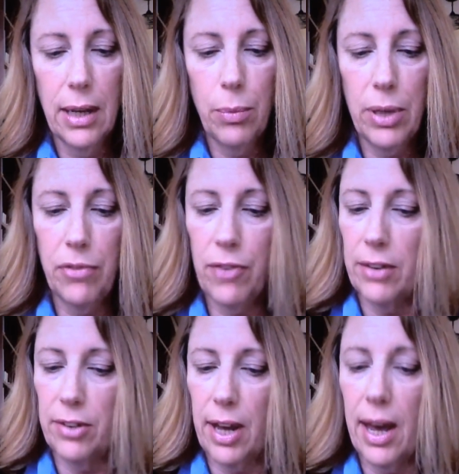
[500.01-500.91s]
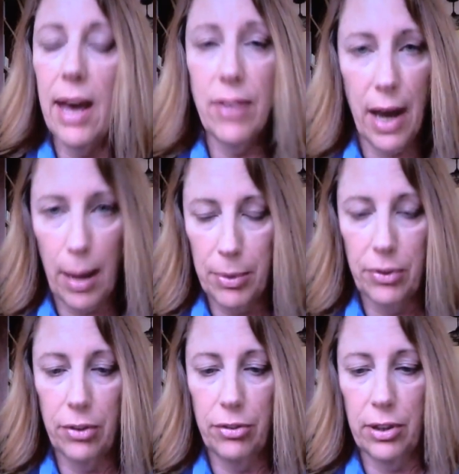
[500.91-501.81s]
We faced heavy
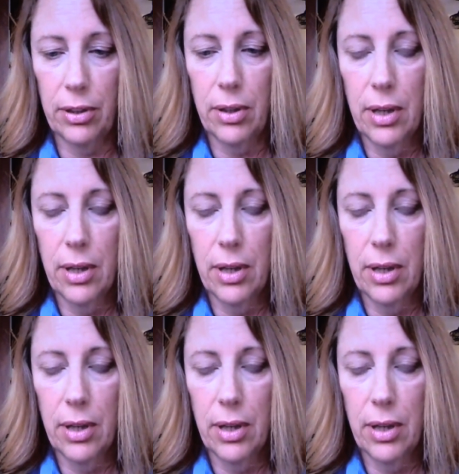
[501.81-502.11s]
opposition